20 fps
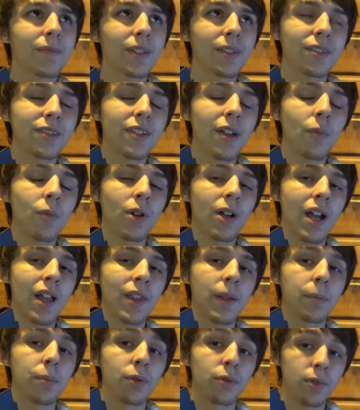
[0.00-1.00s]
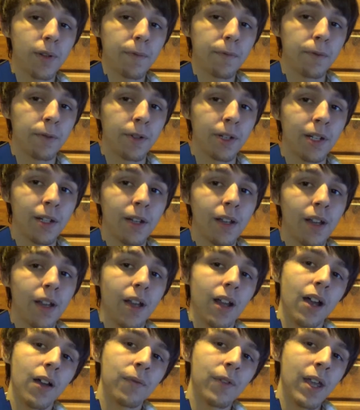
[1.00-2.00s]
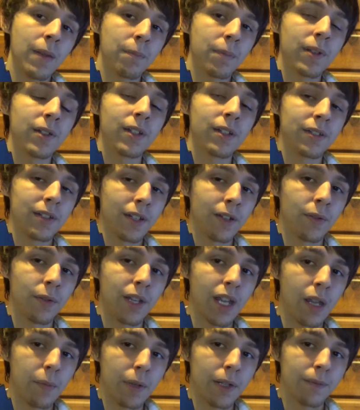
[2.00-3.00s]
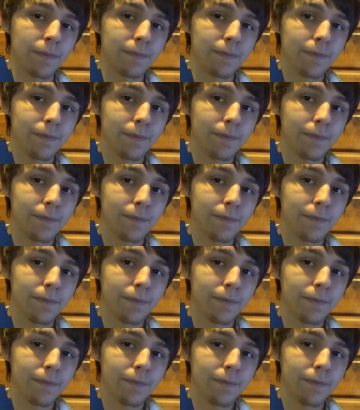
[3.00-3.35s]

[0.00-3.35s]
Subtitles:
somewhat on the periphery of 8-bit Nintendo gaming.